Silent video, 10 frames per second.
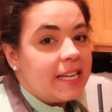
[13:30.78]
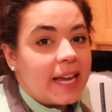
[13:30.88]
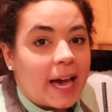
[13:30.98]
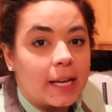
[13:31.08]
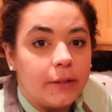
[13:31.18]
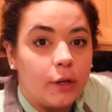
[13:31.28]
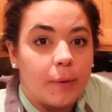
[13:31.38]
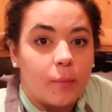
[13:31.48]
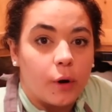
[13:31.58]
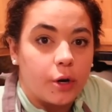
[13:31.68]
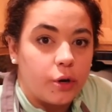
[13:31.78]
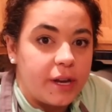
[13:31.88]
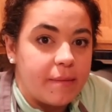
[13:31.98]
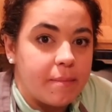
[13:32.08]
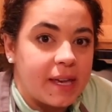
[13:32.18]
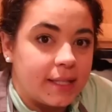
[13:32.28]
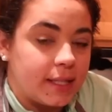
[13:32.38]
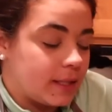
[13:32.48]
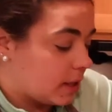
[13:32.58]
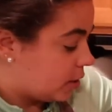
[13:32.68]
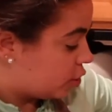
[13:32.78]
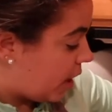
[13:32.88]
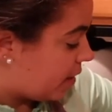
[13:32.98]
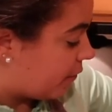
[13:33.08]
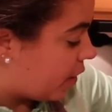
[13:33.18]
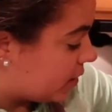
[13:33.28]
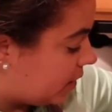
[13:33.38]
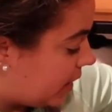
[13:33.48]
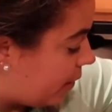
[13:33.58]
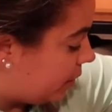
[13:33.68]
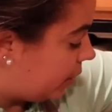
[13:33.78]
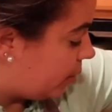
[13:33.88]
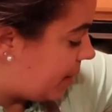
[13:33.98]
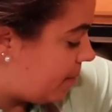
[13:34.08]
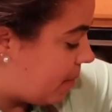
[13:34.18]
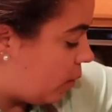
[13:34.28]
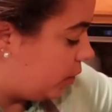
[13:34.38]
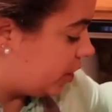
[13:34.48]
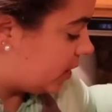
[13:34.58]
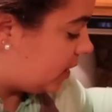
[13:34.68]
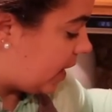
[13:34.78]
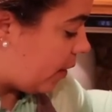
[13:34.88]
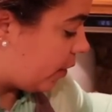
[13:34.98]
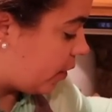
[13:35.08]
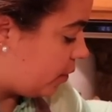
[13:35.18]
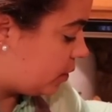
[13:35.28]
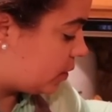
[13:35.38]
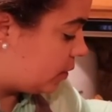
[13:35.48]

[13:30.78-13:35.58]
need to add a little bit more cream because this is gonna dry the frosting out a little bit, but we'll just see how it goes.